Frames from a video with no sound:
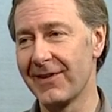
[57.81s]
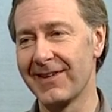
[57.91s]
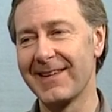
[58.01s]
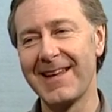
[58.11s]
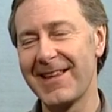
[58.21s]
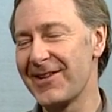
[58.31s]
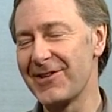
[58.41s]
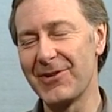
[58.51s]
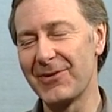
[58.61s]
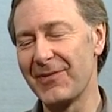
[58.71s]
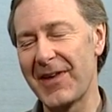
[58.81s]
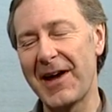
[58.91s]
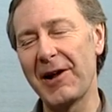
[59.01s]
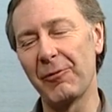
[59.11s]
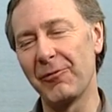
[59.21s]
there's no
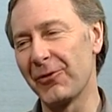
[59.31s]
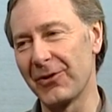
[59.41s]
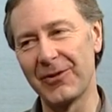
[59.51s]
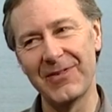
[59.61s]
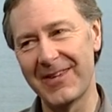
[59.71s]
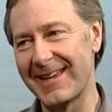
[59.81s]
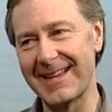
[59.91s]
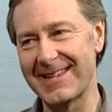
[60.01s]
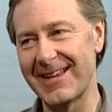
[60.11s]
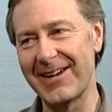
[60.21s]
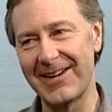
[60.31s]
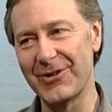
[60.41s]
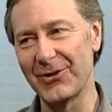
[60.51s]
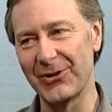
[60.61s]
helpful things there mm. at